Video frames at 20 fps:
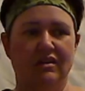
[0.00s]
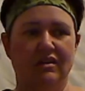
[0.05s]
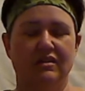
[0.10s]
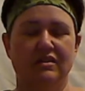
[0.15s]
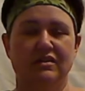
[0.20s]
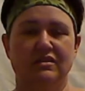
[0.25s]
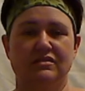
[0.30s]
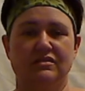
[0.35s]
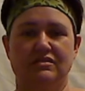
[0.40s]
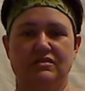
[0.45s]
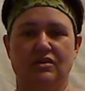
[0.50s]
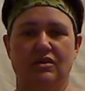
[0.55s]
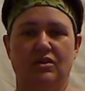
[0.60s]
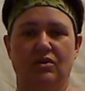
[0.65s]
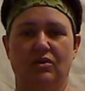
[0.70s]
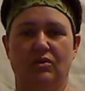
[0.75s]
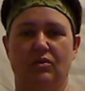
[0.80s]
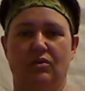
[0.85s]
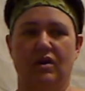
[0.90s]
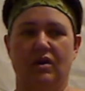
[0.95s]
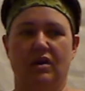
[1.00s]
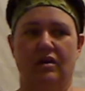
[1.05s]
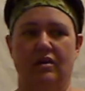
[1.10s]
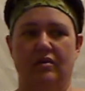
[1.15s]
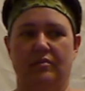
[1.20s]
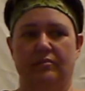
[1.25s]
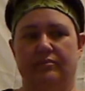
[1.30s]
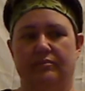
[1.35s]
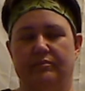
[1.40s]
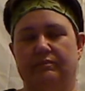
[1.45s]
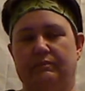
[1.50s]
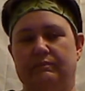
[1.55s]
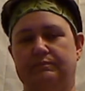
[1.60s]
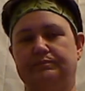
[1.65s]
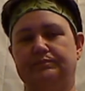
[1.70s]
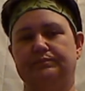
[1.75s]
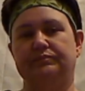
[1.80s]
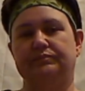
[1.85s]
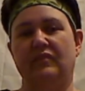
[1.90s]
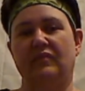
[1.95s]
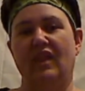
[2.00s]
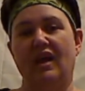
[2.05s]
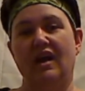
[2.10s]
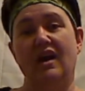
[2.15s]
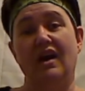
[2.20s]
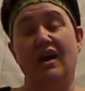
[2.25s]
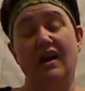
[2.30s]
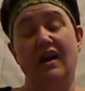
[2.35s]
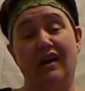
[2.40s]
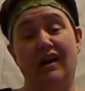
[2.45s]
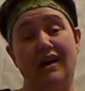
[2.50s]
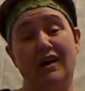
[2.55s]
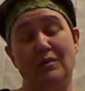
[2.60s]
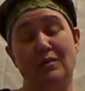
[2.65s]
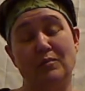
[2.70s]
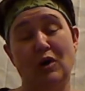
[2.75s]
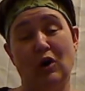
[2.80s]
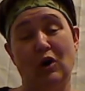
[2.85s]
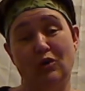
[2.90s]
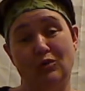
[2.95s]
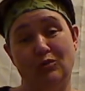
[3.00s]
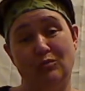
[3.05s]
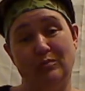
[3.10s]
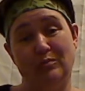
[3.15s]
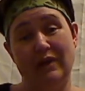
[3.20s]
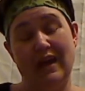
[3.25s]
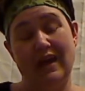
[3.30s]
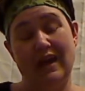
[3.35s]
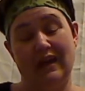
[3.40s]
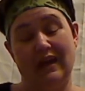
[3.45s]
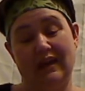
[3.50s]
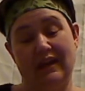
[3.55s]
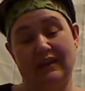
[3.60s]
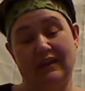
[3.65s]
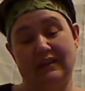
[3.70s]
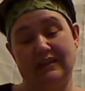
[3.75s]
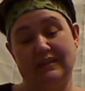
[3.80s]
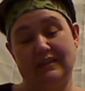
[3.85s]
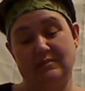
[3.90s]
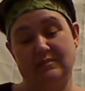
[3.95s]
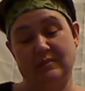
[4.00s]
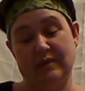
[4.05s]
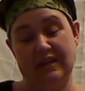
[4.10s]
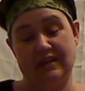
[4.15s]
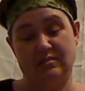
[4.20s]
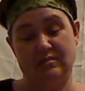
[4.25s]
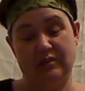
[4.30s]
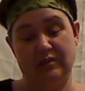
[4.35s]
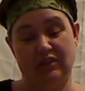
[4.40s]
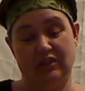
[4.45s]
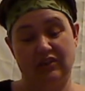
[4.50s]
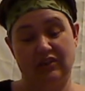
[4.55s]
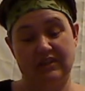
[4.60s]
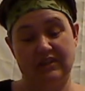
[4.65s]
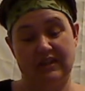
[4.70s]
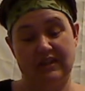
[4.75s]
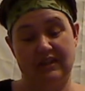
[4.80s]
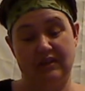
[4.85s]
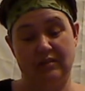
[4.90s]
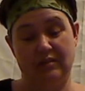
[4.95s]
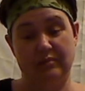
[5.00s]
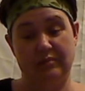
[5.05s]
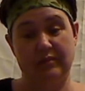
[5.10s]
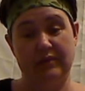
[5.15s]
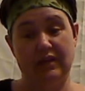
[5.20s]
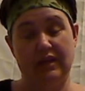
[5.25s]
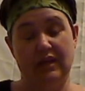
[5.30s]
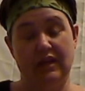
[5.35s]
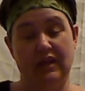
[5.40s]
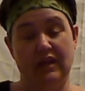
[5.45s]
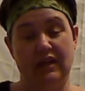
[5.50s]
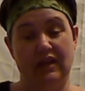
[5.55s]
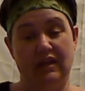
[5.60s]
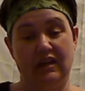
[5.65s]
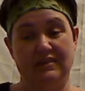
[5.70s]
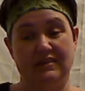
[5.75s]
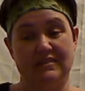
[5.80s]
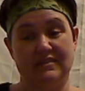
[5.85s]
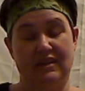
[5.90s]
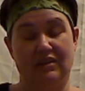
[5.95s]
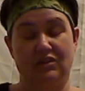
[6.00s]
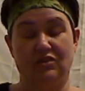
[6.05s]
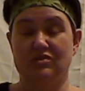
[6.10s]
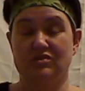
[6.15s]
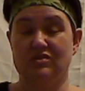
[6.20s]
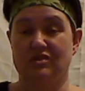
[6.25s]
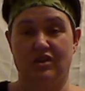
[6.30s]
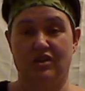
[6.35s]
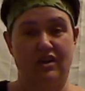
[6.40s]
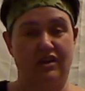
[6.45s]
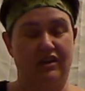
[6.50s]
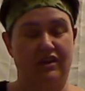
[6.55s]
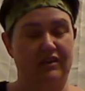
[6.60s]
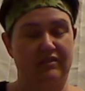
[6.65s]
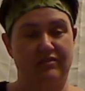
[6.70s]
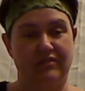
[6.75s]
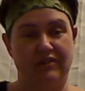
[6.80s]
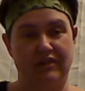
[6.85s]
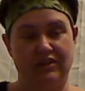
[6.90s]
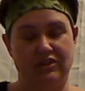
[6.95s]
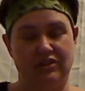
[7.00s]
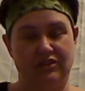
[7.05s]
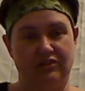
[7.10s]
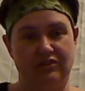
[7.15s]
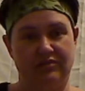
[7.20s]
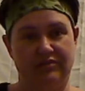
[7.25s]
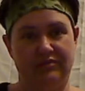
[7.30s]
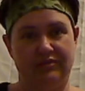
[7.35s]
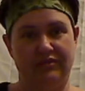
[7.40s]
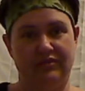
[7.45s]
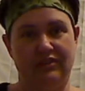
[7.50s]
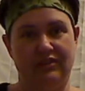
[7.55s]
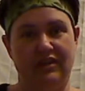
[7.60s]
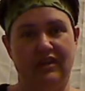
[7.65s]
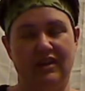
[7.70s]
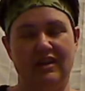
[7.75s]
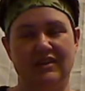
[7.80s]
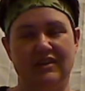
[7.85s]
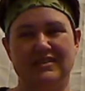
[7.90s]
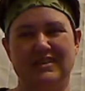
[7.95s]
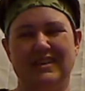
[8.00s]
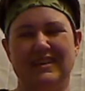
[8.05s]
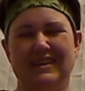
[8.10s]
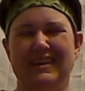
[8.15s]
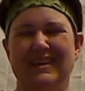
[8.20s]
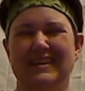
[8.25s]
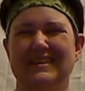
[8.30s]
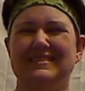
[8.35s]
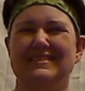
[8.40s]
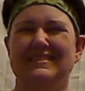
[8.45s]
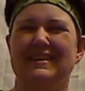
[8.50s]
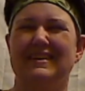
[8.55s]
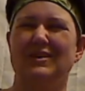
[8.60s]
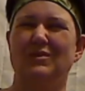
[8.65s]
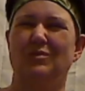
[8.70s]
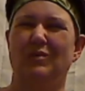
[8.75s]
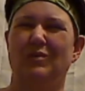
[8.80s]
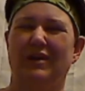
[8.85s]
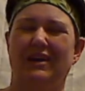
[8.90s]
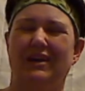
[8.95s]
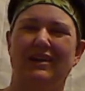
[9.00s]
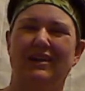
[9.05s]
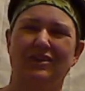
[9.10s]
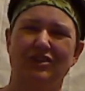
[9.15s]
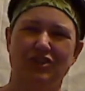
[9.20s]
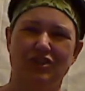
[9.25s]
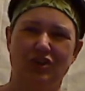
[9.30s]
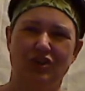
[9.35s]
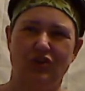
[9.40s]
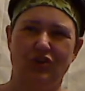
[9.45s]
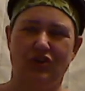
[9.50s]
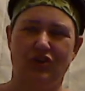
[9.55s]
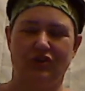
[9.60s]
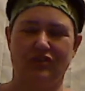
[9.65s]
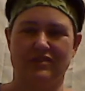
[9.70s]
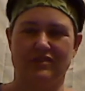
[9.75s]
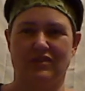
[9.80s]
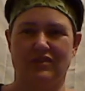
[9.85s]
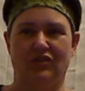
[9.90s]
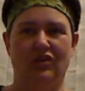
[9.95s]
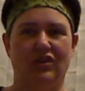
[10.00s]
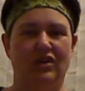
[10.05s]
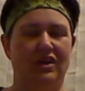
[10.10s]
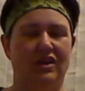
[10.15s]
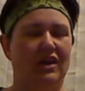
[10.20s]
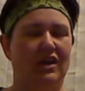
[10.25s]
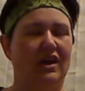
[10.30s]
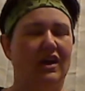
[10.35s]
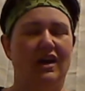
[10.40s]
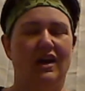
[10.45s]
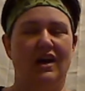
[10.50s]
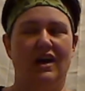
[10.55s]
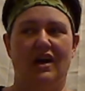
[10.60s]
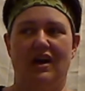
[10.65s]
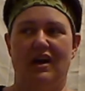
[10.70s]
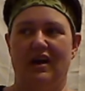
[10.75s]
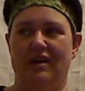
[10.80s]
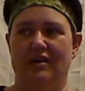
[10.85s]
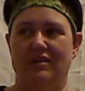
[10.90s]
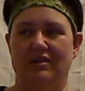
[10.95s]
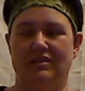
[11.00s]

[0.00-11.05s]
So I got them home, and my husband looked at them, and he's like, those are not going to fit you. And I was like, yes, they will. I'll show you. So I,